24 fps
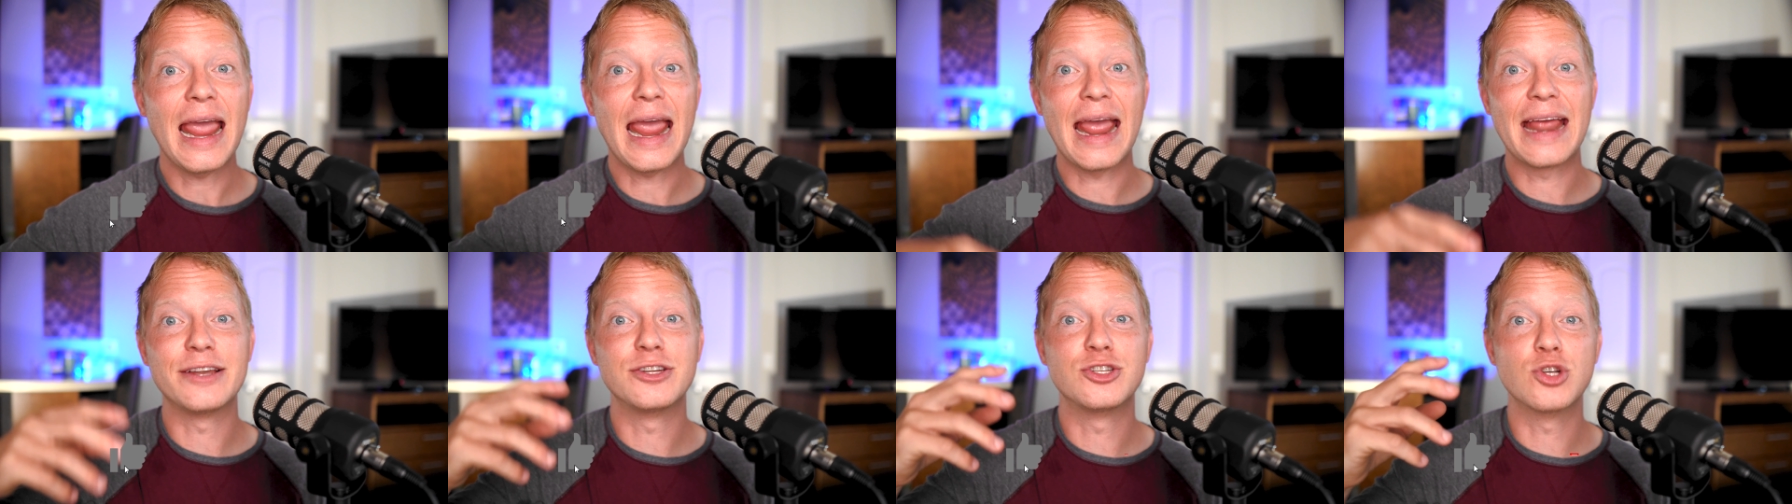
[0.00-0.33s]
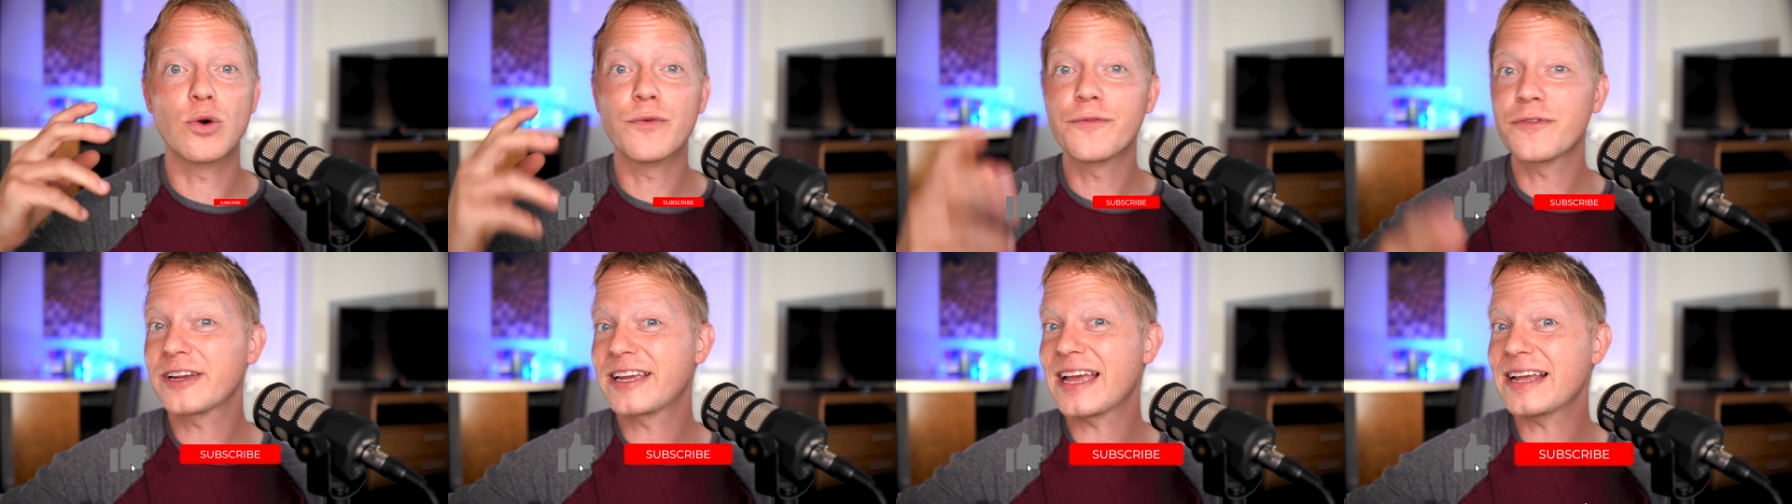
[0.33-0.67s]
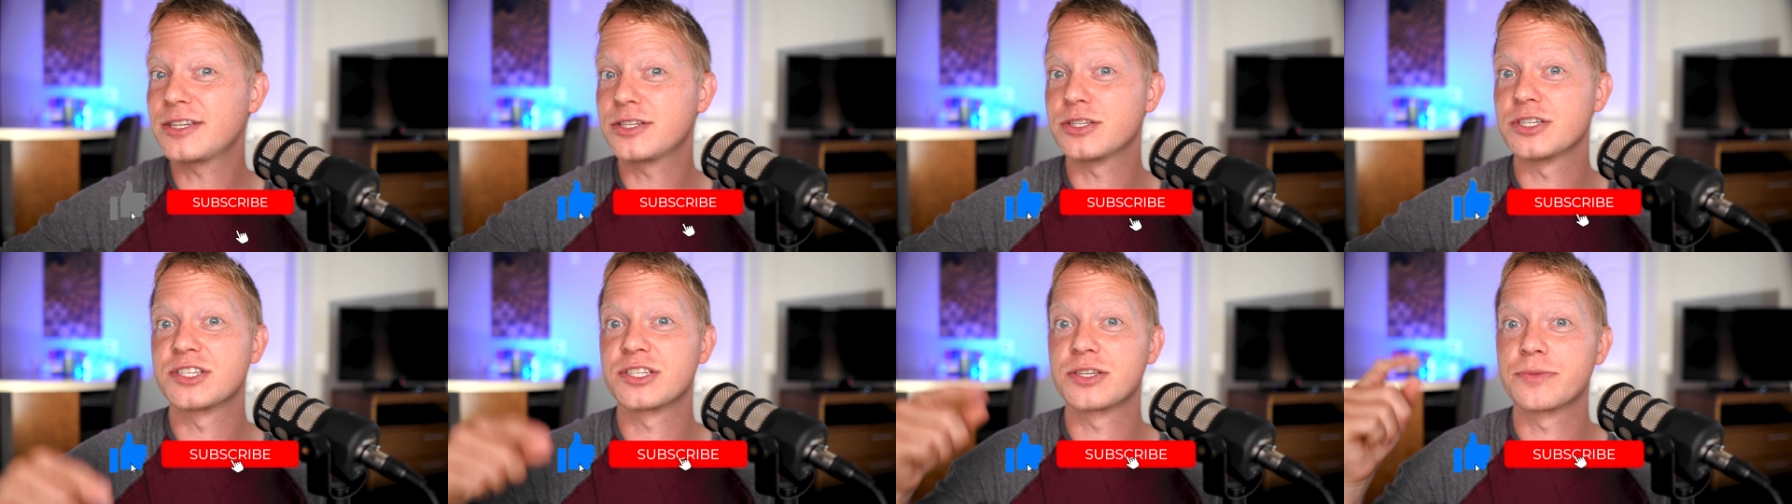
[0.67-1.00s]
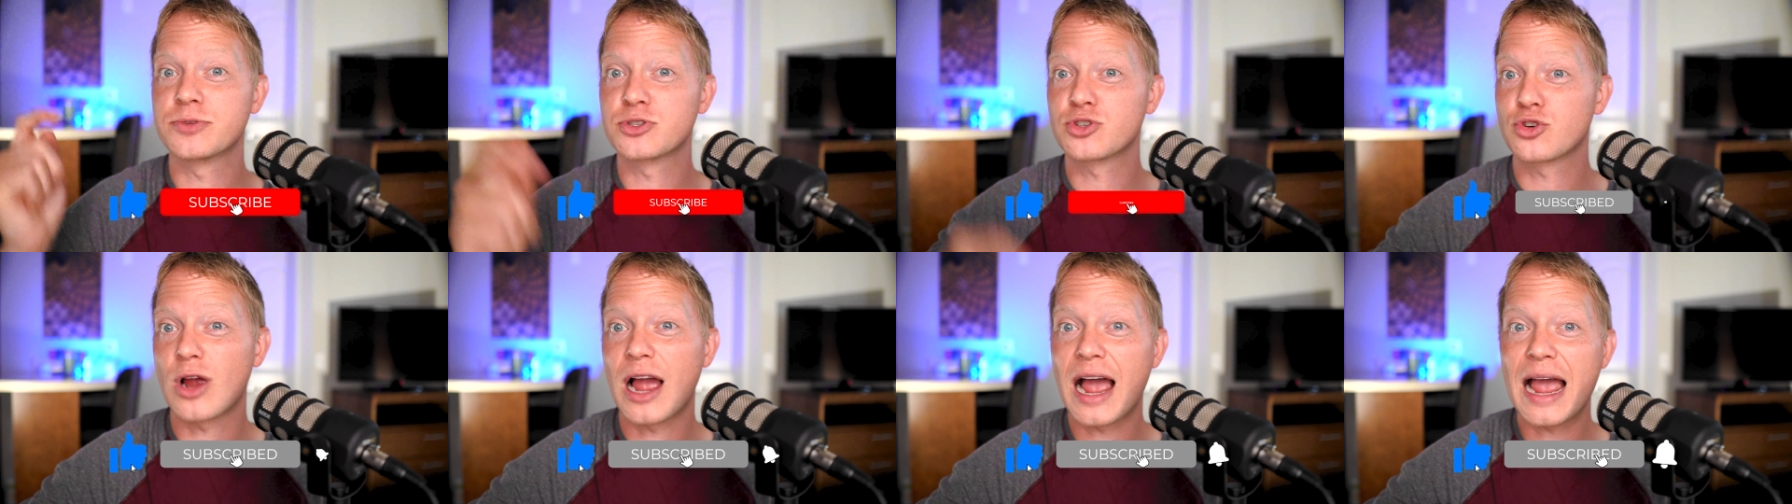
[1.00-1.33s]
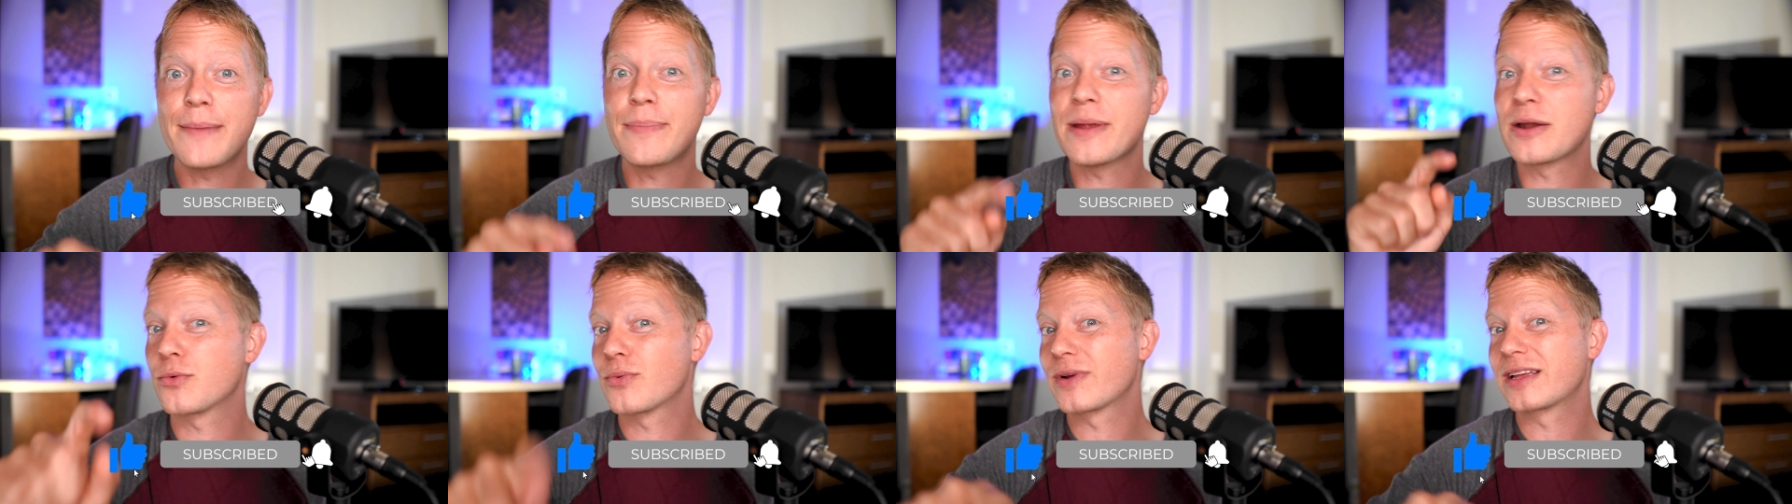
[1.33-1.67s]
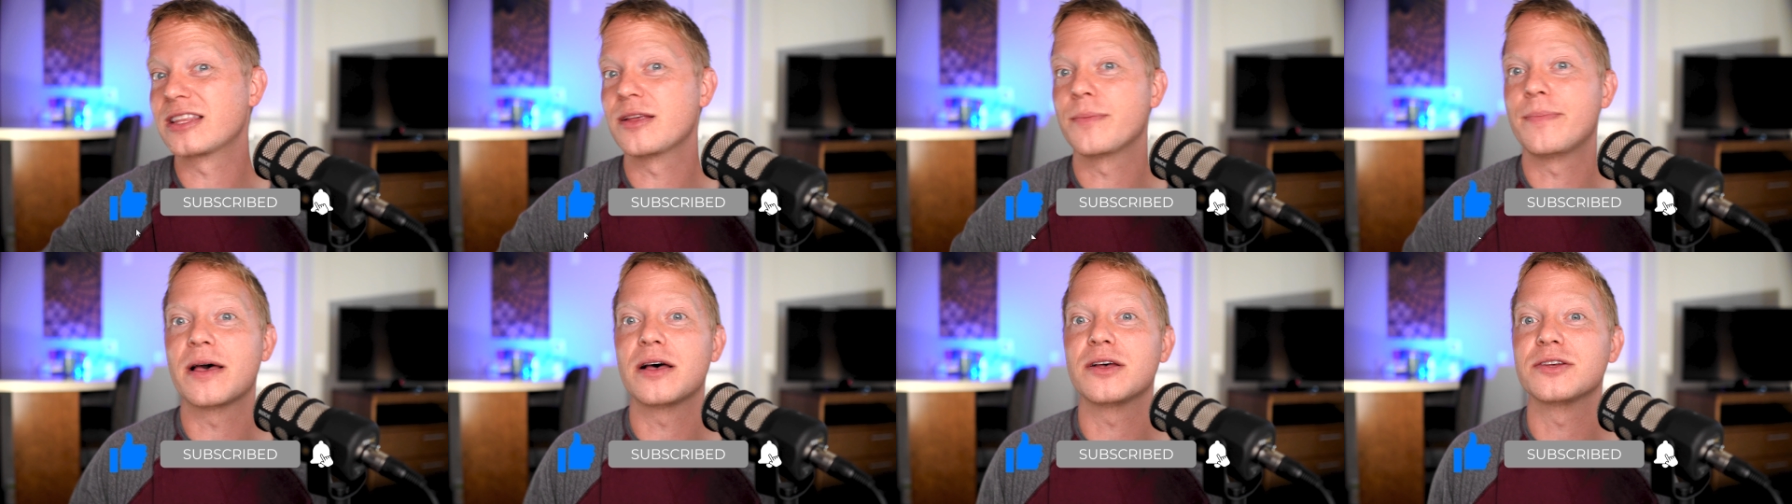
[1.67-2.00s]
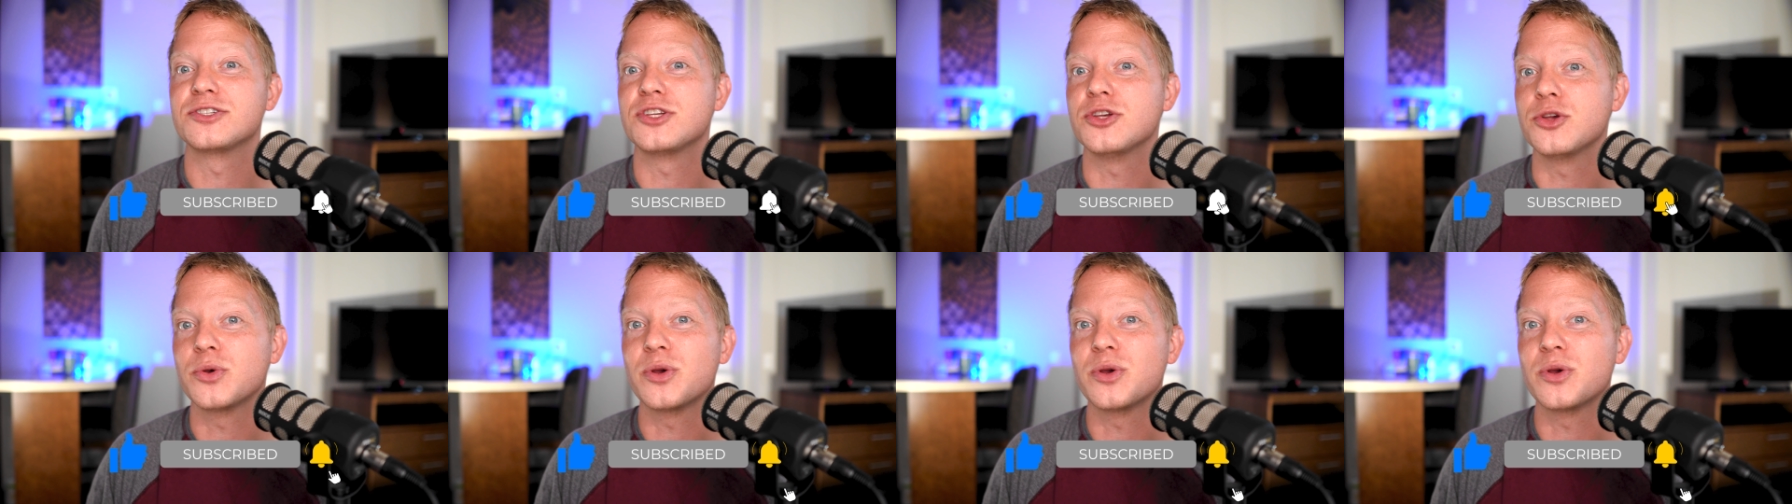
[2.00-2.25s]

and don't forget to subscribe and ring the bell so